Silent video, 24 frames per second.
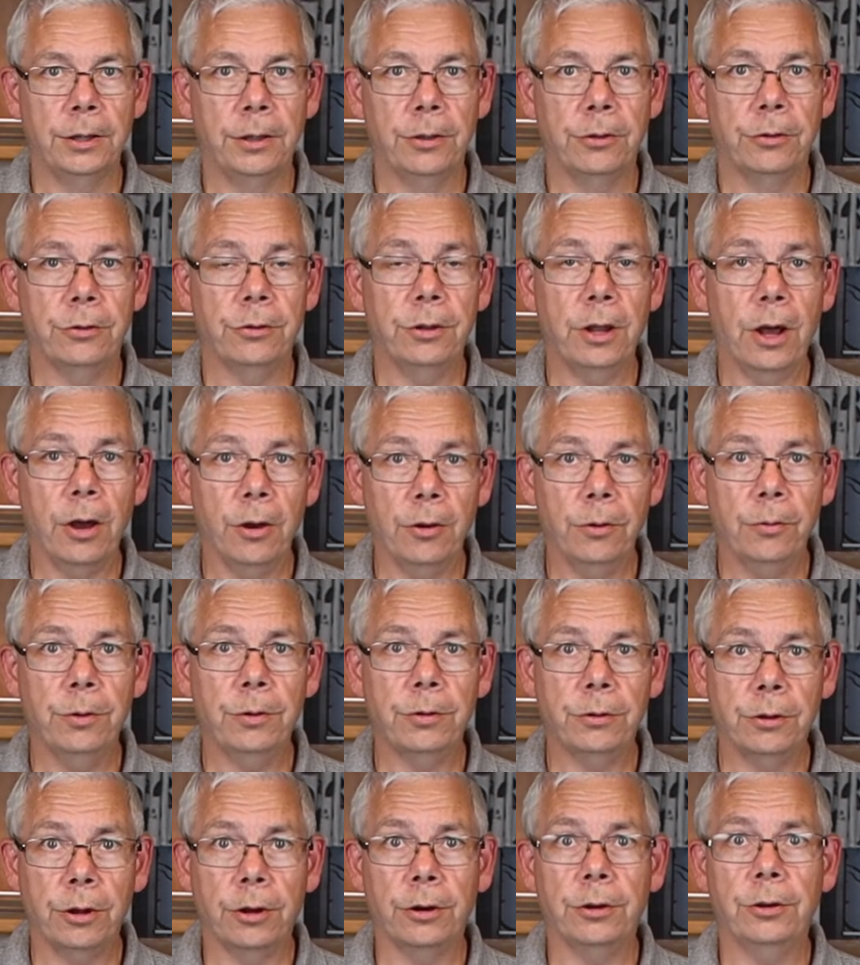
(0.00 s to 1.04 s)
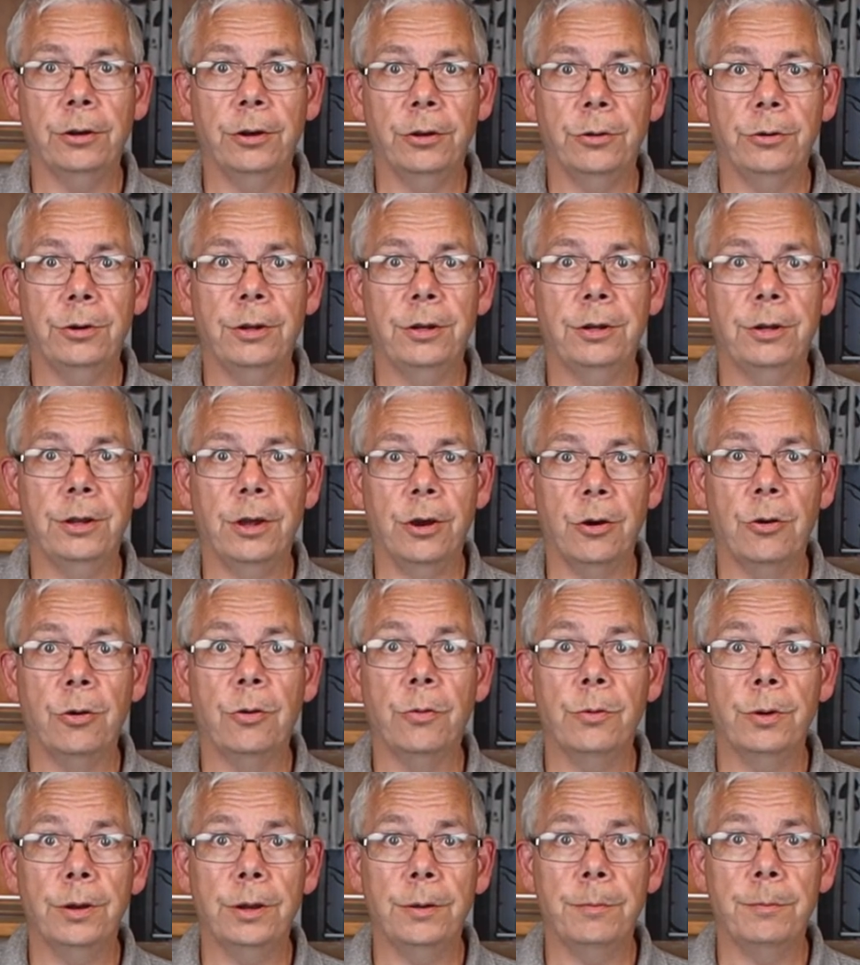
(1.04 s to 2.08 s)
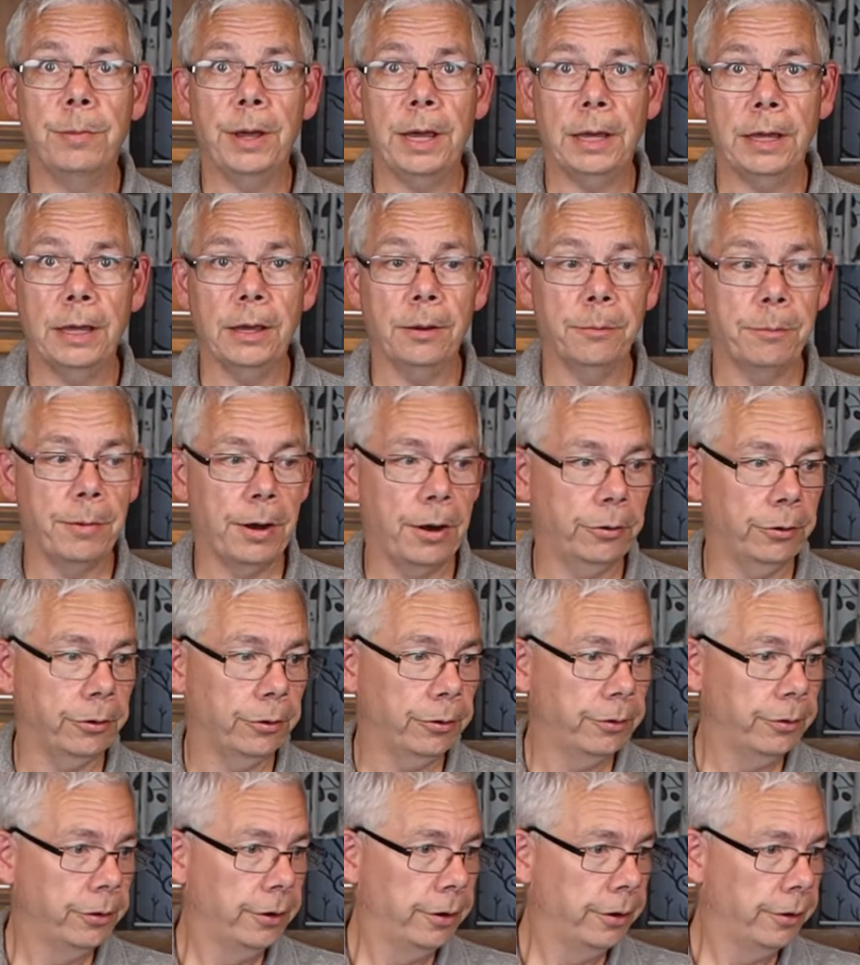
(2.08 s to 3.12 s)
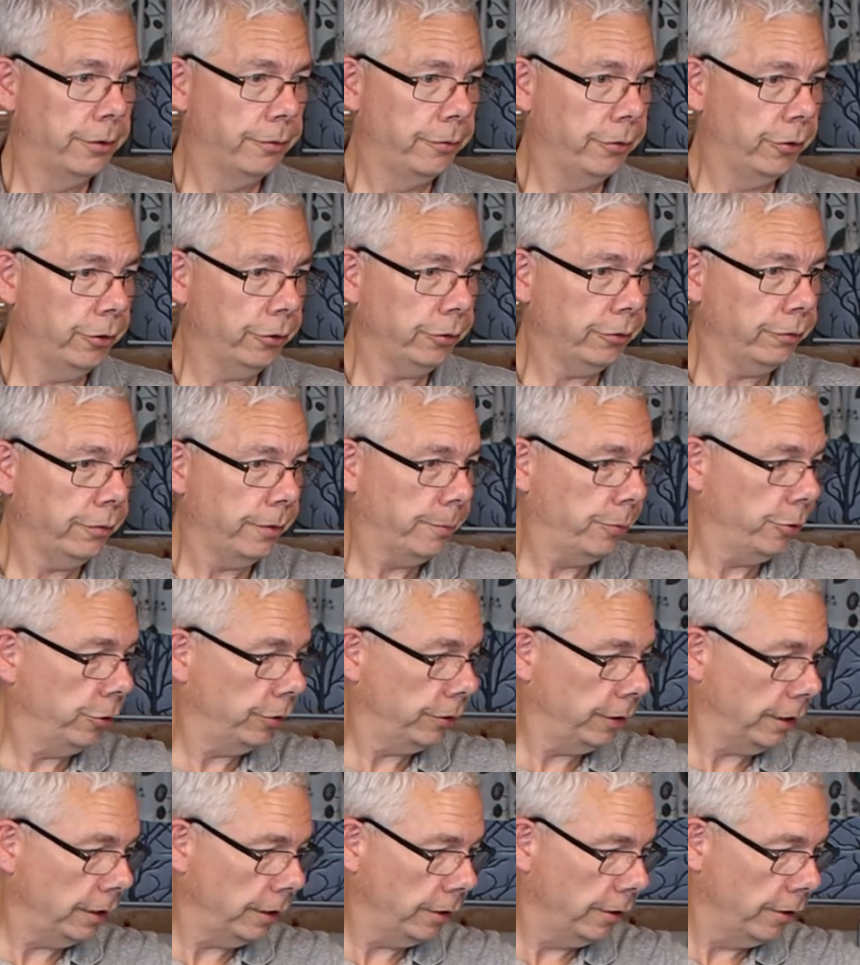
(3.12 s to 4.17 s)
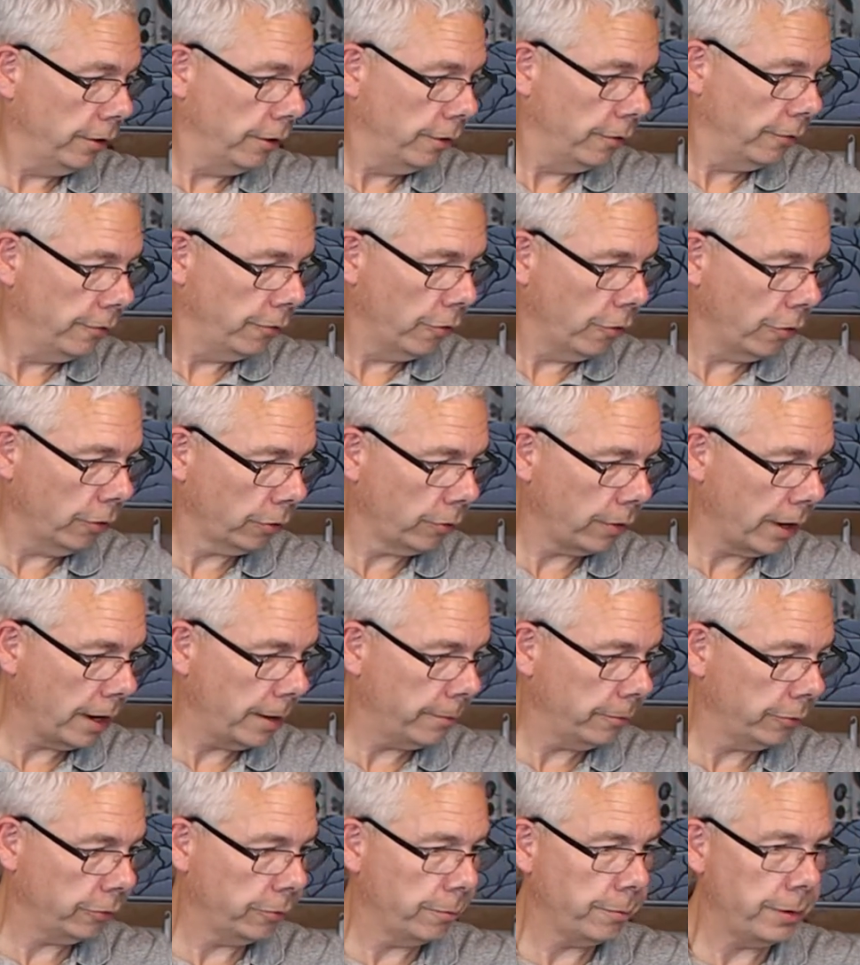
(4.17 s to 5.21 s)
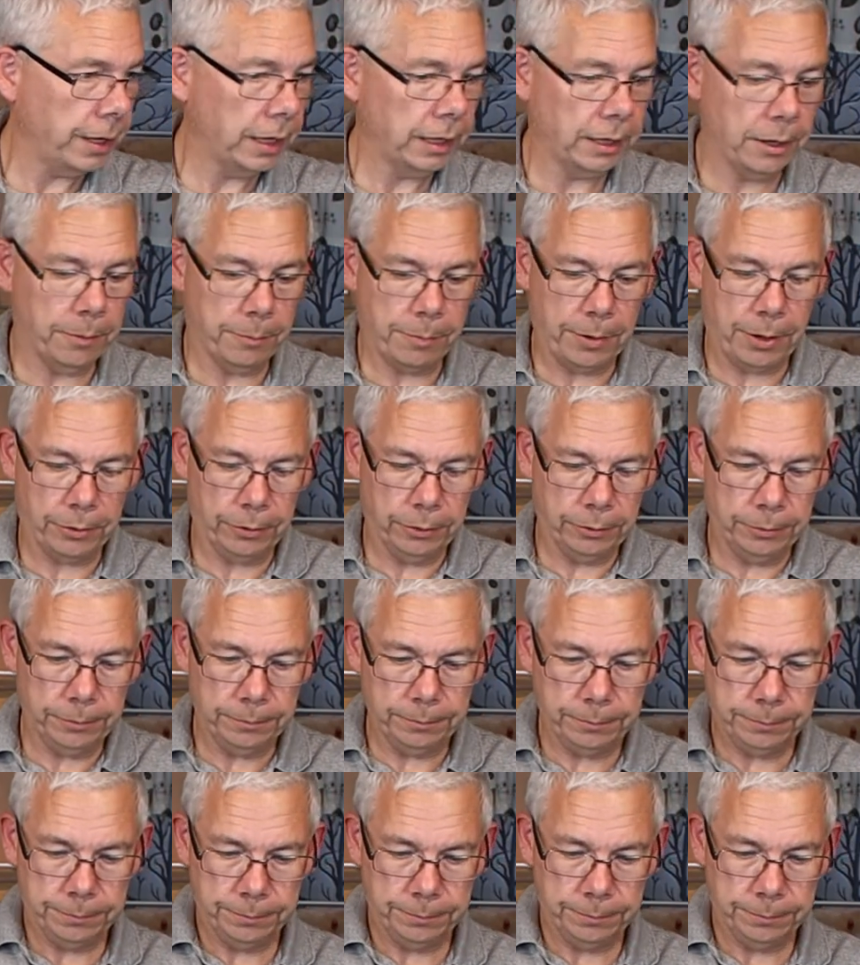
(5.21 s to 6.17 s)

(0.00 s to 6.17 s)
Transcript: So now we start to do the dough with baking powder. First we put in 4 grams of baking powder,